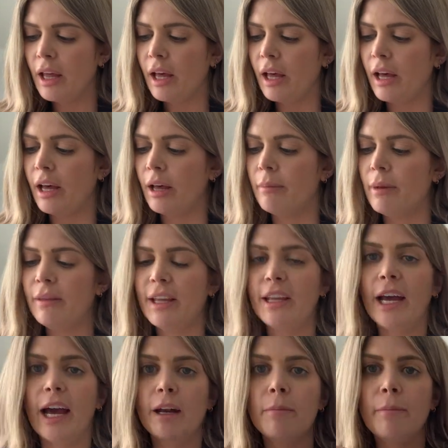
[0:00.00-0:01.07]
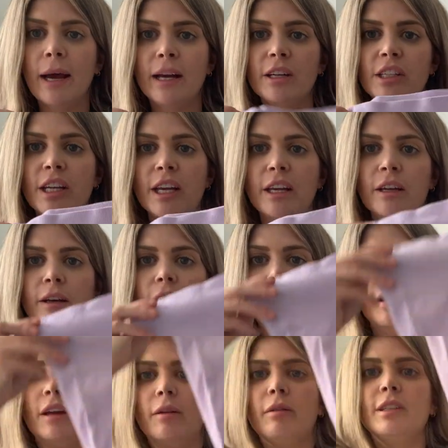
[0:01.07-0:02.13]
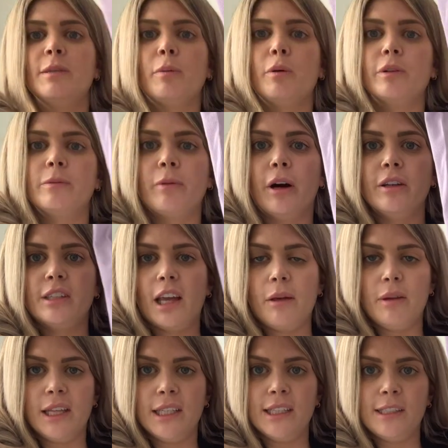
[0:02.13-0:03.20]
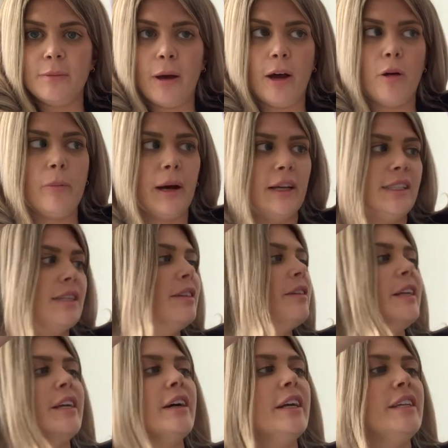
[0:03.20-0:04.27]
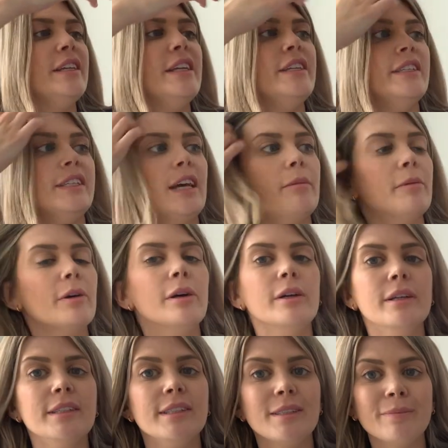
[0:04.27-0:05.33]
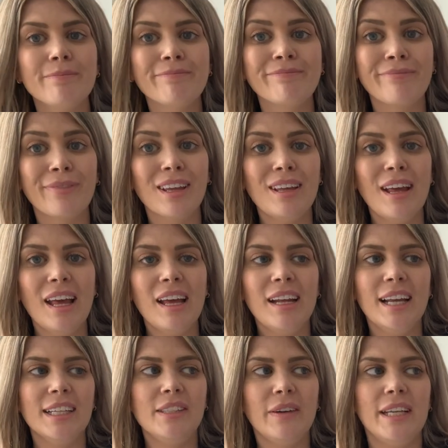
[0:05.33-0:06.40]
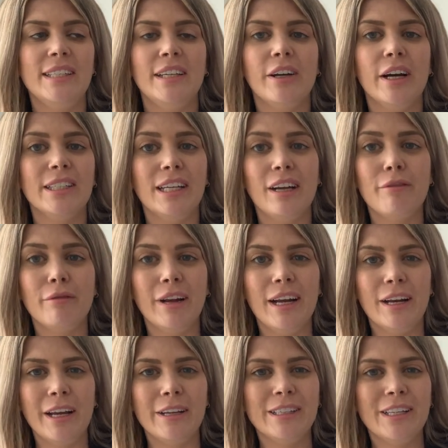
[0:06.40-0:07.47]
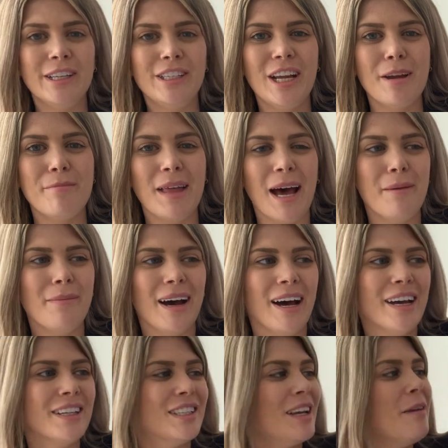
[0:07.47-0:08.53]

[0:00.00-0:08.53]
They had a matching sports bra to go with this as well, but I didn't think I needed it because, let's face it, guys, I don't really go to the gym that much.